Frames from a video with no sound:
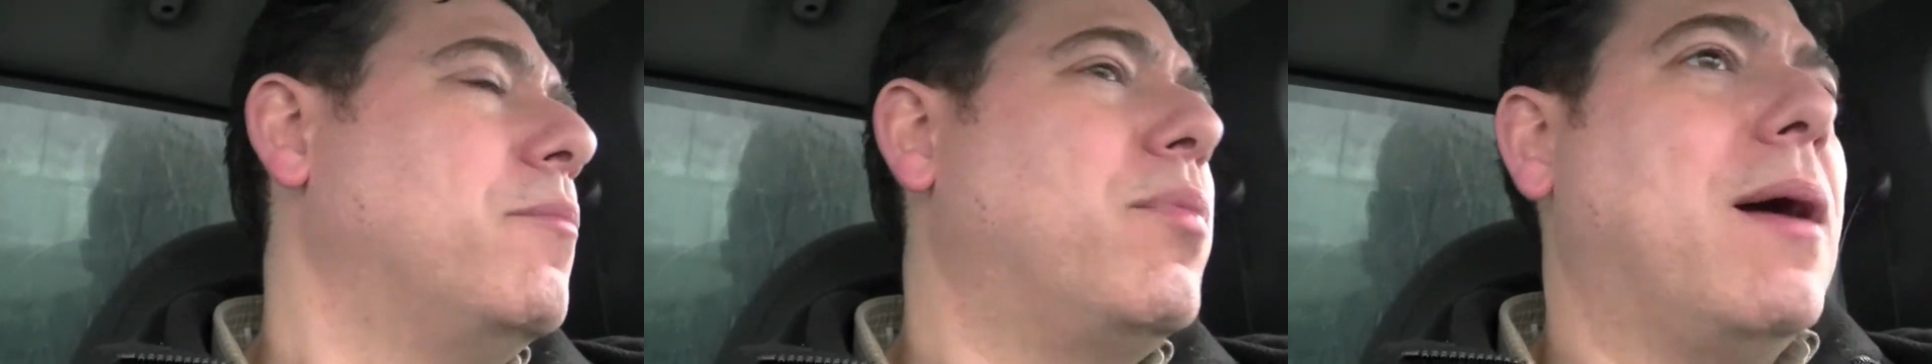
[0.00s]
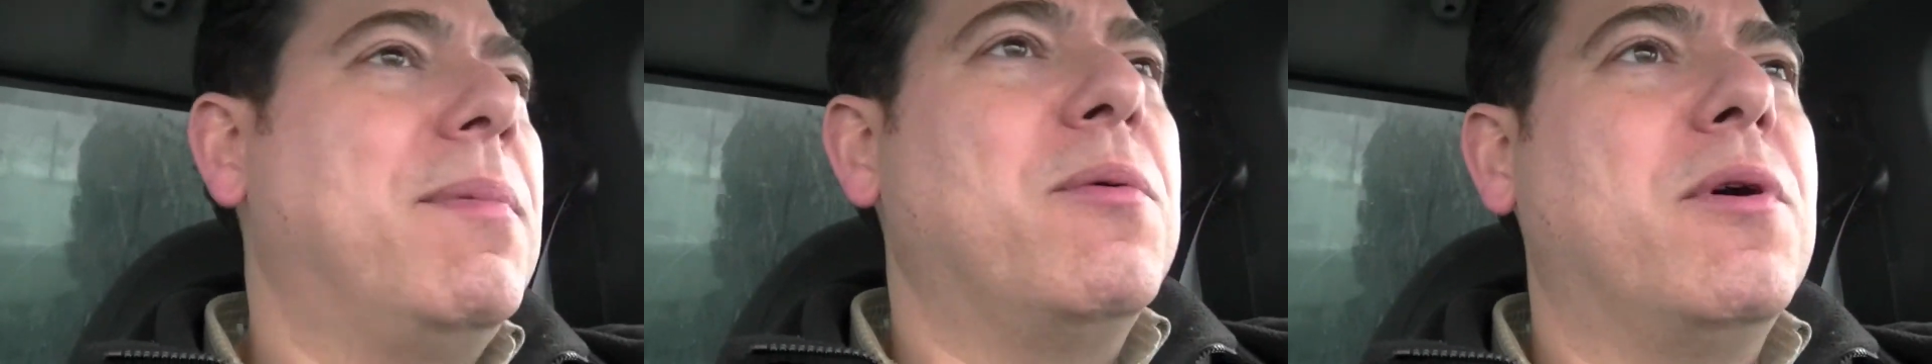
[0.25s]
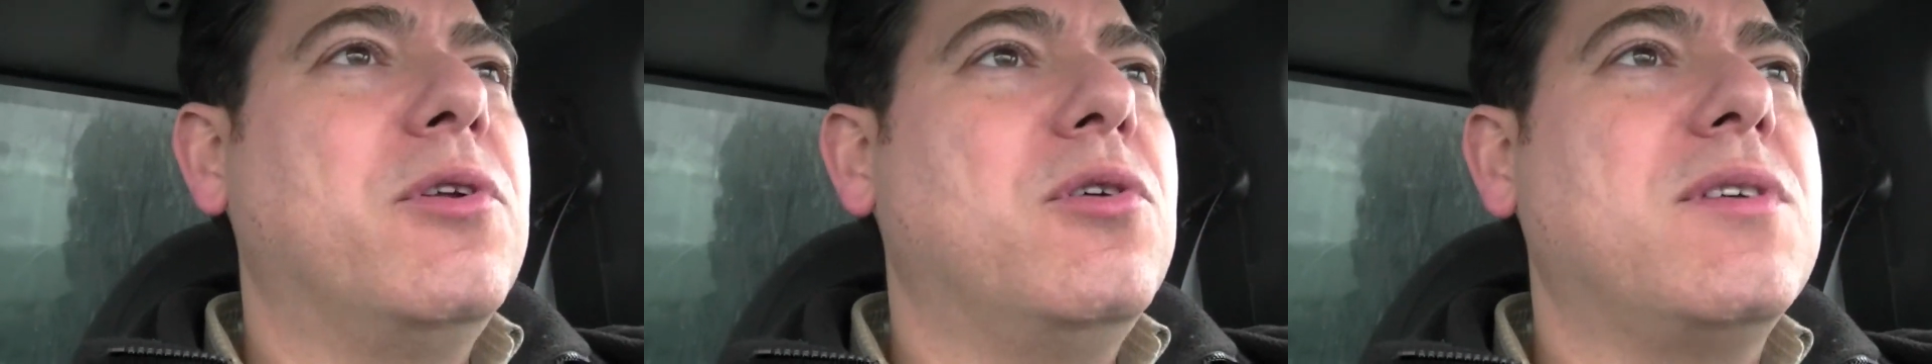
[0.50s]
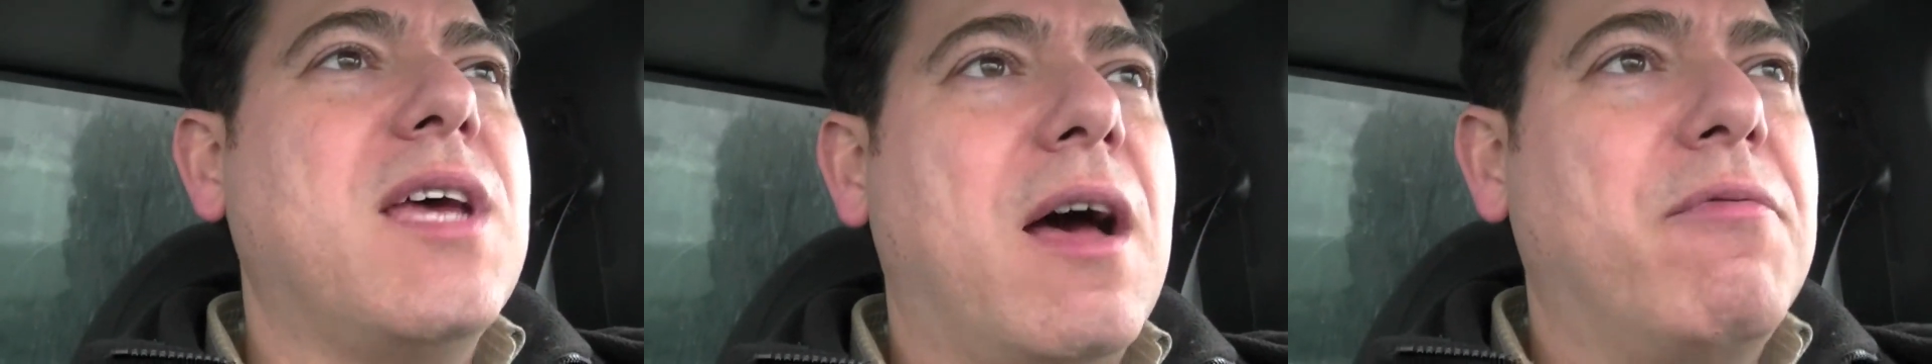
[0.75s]
Probably won't
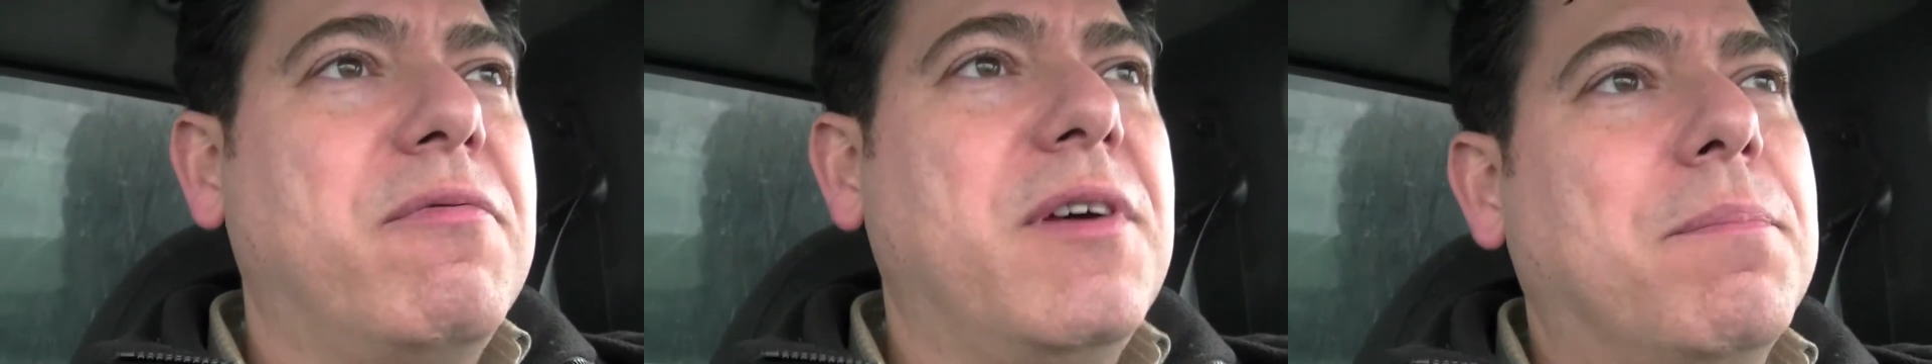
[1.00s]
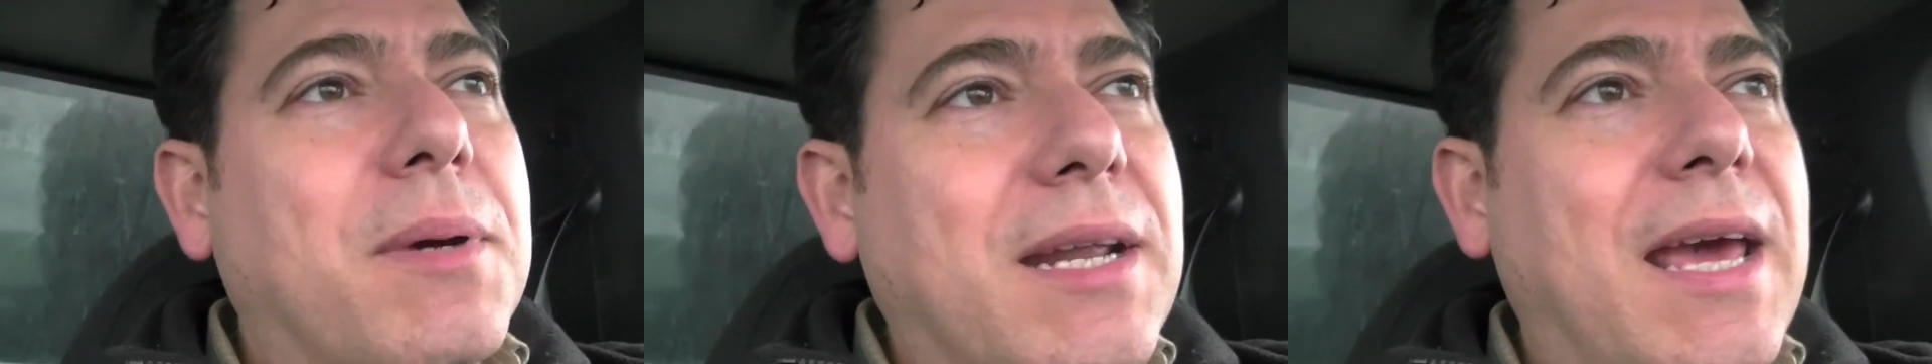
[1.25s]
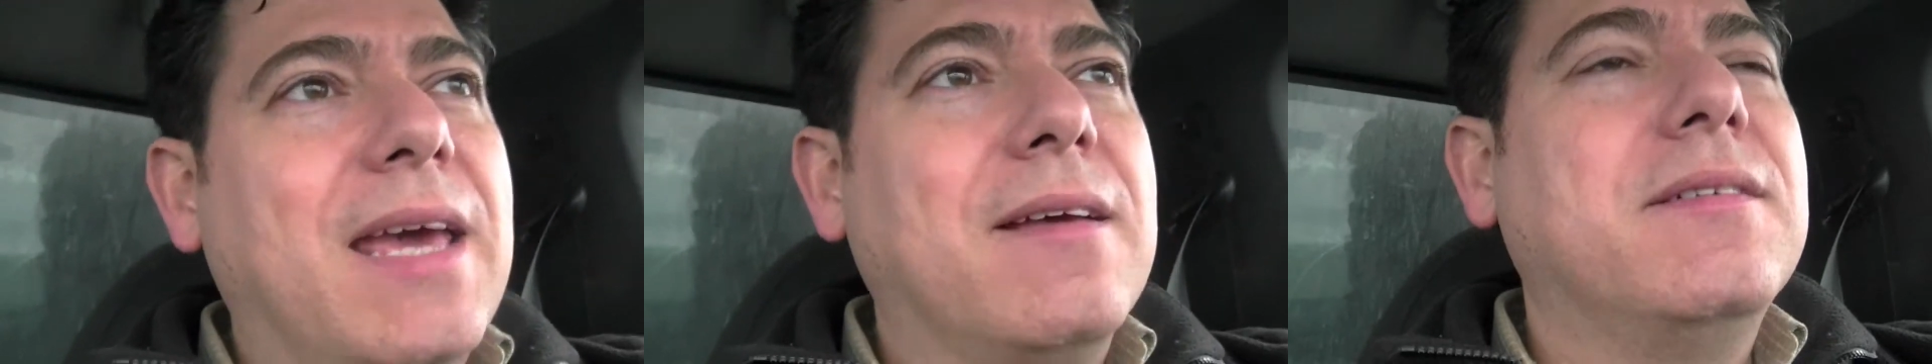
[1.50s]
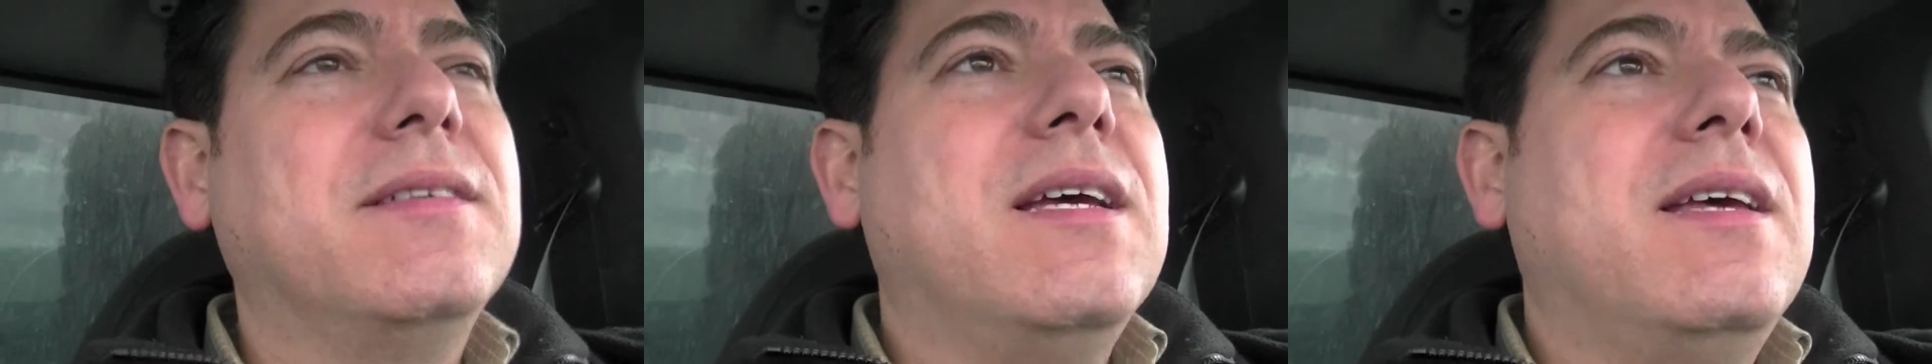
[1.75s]
use half of it, but hey,
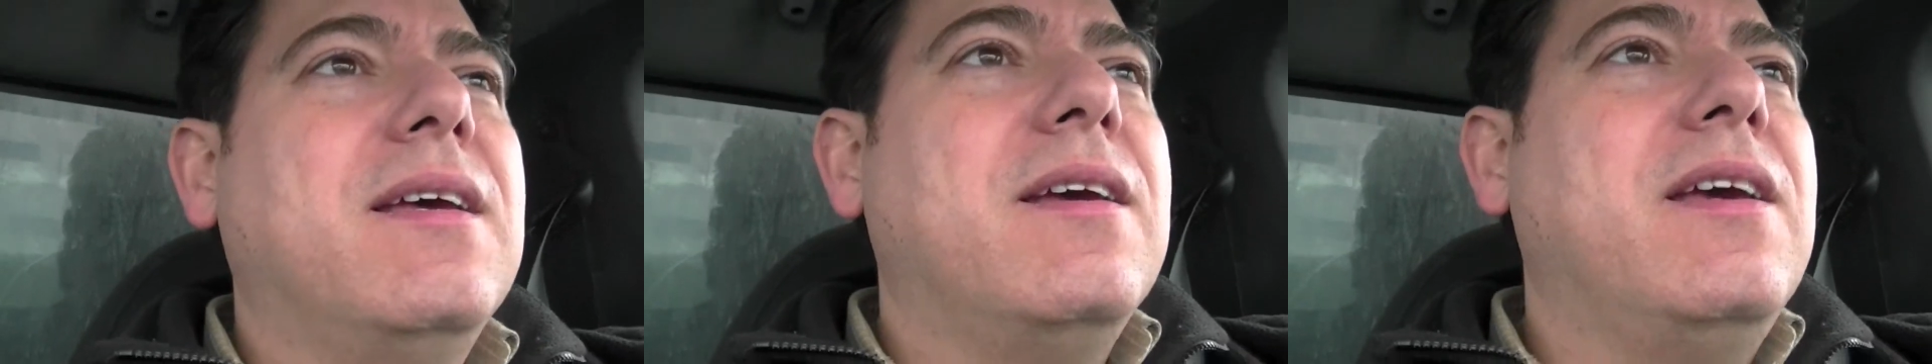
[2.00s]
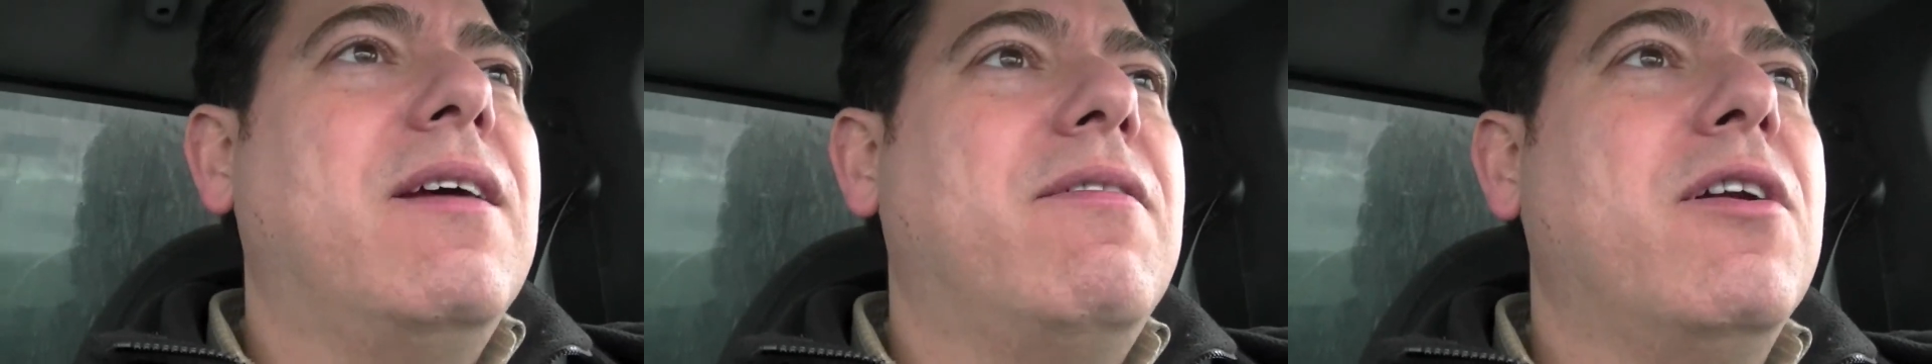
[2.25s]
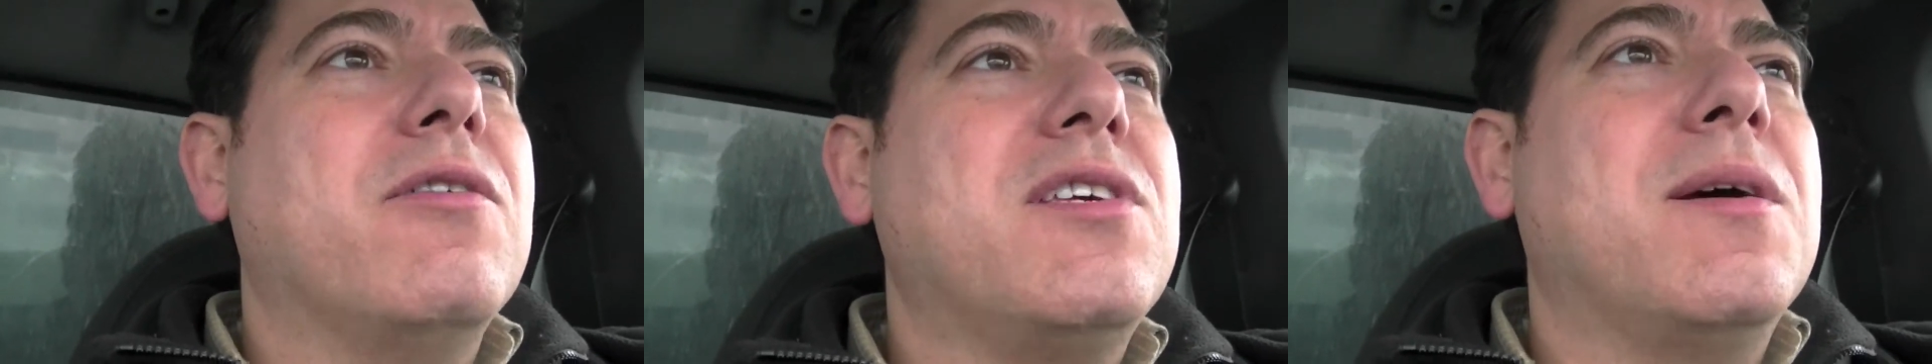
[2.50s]
you never know.